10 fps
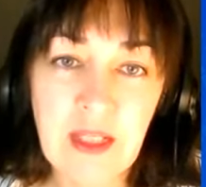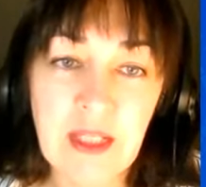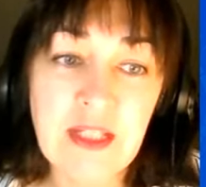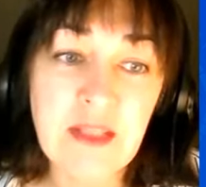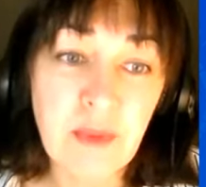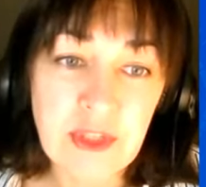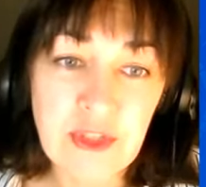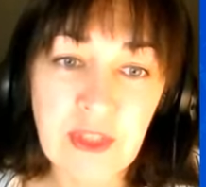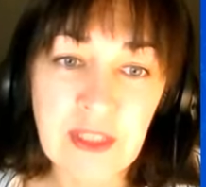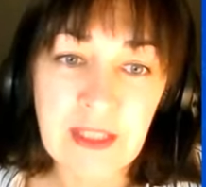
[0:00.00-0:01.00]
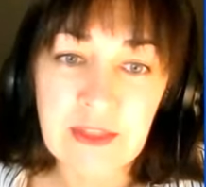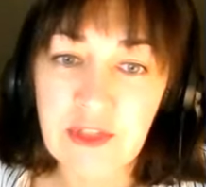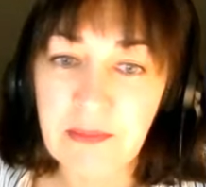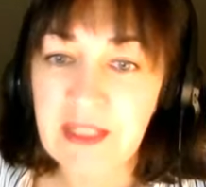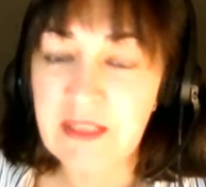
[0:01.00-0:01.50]
It is important to collect
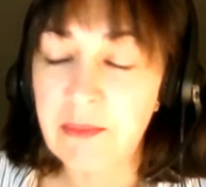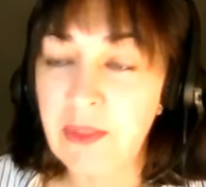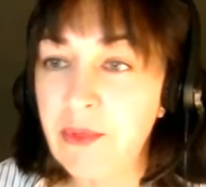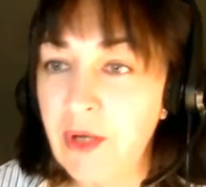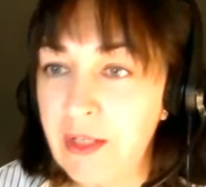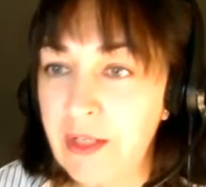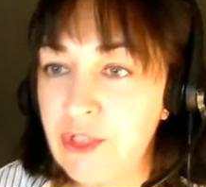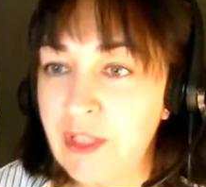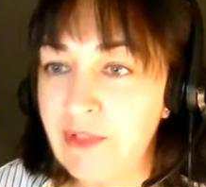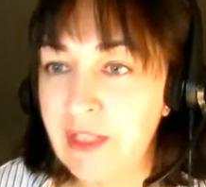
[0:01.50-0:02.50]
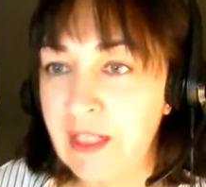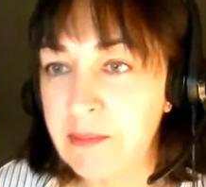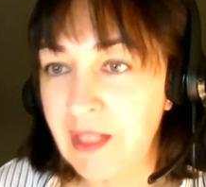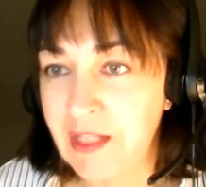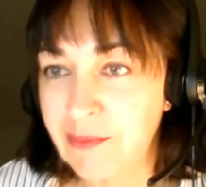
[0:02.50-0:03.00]
your specimen prior to giving any
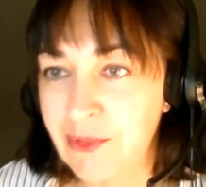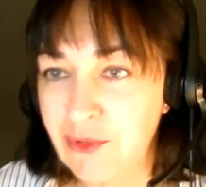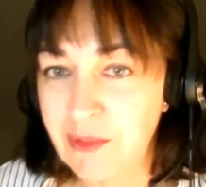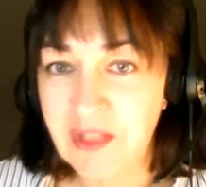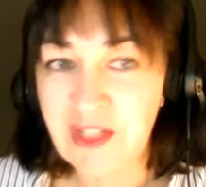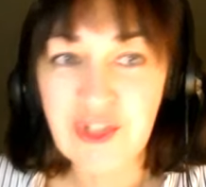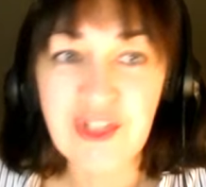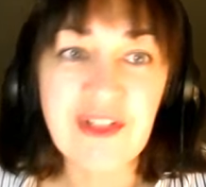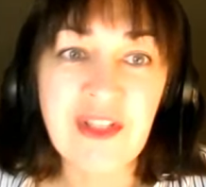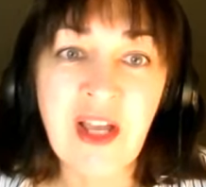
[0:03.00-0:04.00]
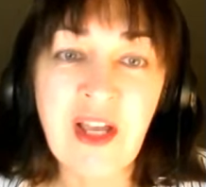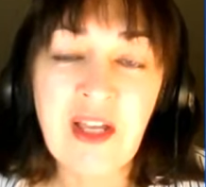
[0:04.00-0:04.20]
plasma to the patient.